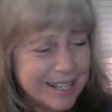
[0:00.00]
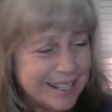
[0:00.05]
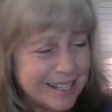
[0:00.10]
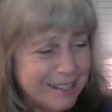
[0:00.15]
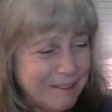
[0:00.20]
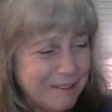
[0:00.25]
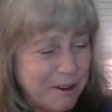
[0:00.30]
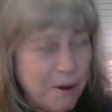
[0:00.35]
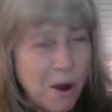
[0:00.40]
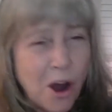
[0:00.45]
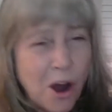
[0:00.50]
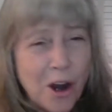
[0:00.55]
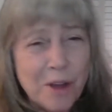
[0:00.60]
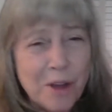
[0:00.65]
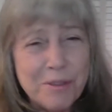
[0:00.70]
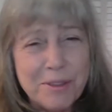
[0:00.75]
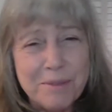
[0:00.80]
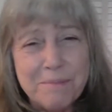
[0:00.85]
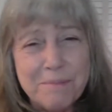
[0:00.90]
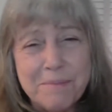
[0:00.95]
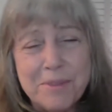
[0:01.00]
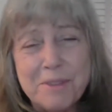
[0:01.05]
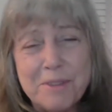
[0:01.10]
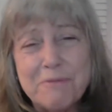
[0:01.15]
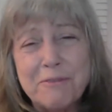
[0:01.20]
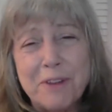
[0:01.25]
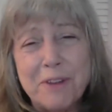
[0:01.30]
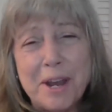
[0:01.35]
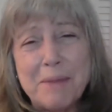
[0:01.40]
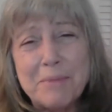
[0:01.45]
the
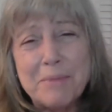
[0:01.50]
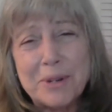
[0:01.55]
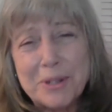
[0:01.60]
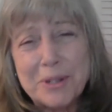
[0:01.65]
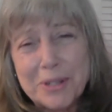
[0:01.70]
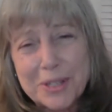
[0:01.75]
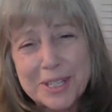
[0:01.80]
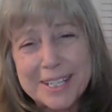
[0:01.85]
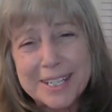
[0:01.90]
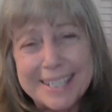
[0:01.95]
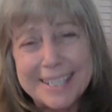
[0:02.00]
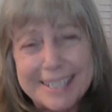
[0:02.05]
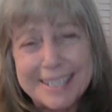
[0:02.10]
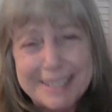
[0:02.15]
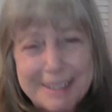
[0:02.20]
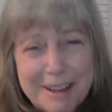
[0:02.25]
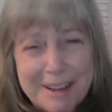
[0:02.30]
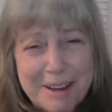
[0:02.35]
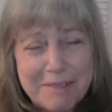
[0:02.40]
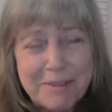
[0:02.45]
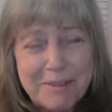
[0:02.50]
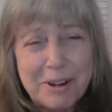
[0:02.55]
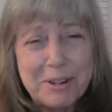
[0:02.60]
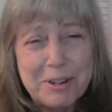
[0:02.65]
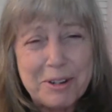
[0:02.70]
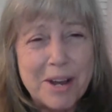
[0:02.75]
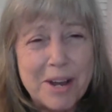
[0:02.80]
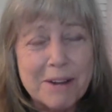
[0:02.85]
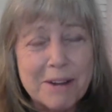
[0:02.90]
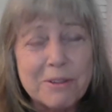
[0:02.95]
framers of our
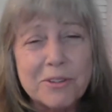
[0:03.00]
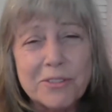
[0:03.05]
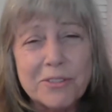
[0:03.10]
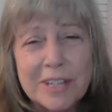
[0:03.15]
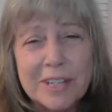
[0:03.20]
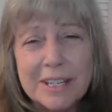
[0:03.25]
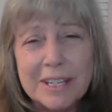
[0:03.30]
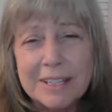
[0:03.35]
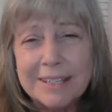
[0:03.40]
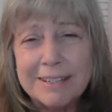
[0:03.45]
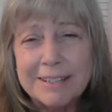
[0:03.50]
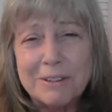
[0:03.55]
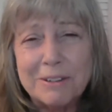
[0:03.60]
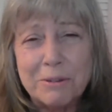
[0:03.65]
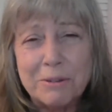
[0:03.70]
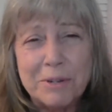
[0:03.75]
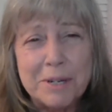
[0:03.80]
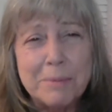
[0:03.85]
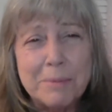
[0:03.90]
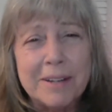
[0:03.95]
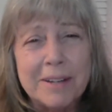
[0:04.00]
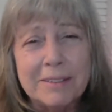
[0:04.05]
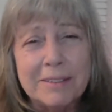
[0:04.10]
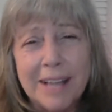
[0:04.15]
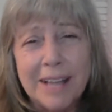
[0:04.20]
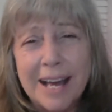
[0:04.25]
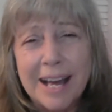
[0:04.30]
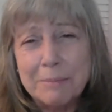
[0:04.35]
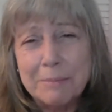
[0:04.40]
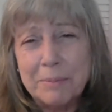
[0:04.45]
democracy disagreed about a
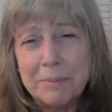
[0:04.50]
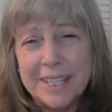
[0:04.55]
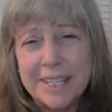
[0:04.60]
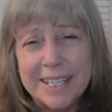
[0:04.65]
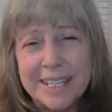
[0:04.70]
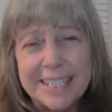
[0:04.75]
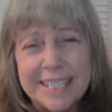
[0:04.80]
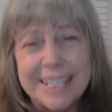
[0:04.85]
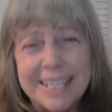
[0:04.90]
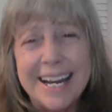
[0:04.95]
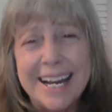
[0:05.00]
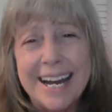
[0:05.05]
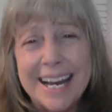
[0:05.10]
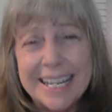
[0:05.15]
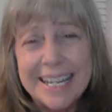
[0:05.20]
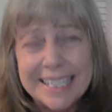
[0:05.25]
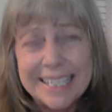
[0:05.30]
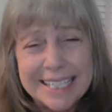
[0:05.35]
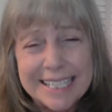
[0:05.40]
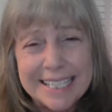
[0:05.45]
lot, but they did not